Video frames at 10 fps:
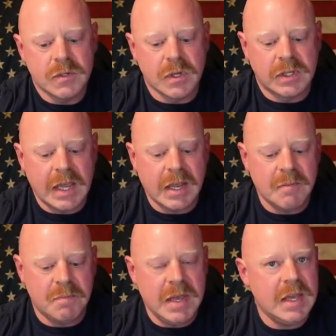so that they
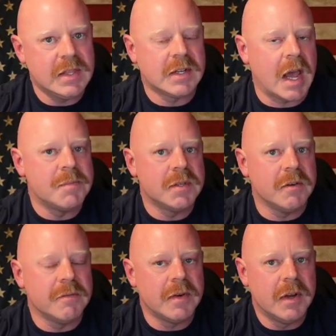can be the types
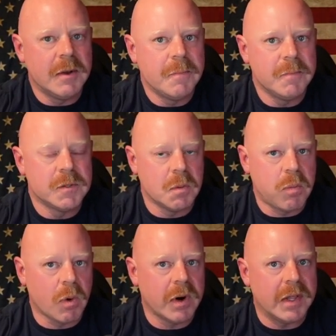of
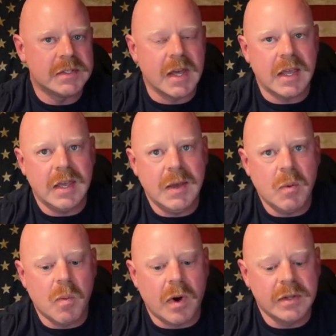subordinates that he
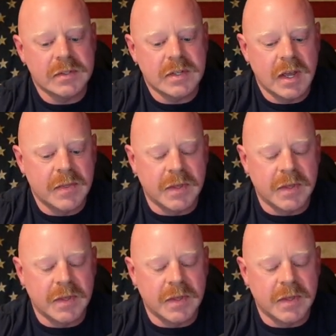wants.